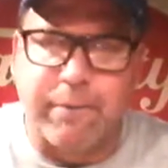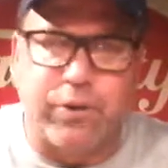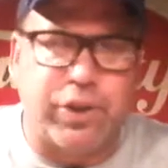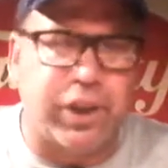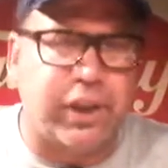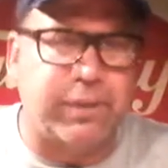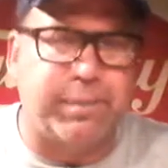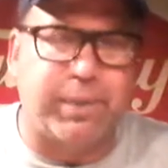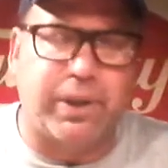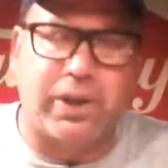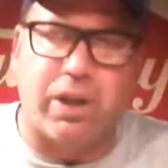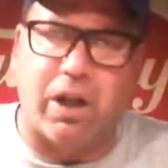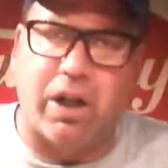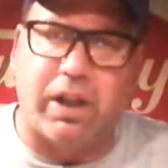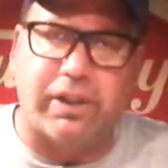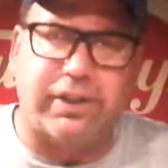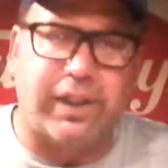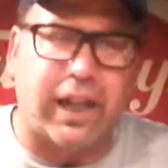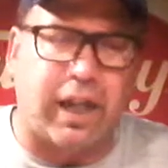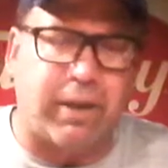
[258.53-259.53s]
just
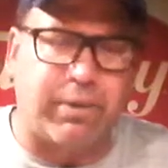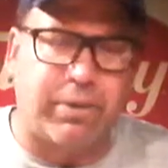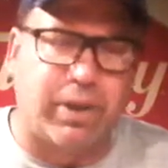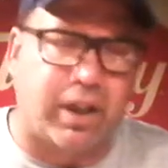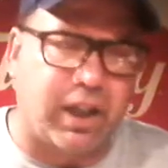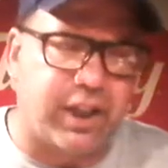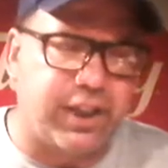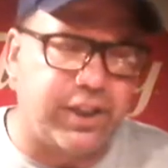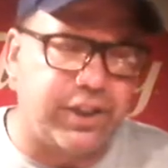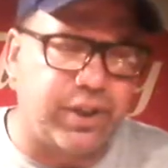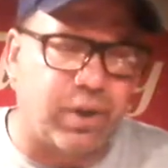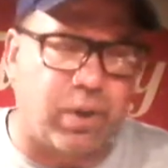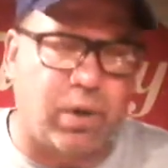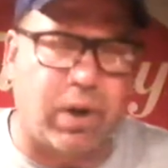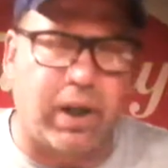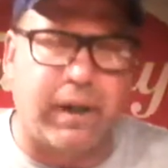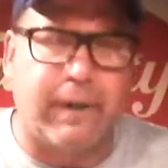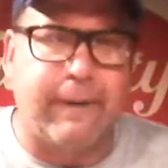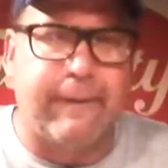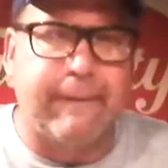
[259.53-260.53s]
because I really
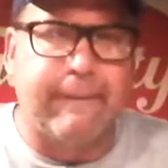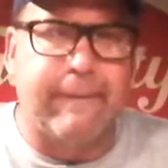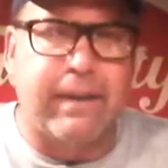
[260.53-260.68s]
enjoy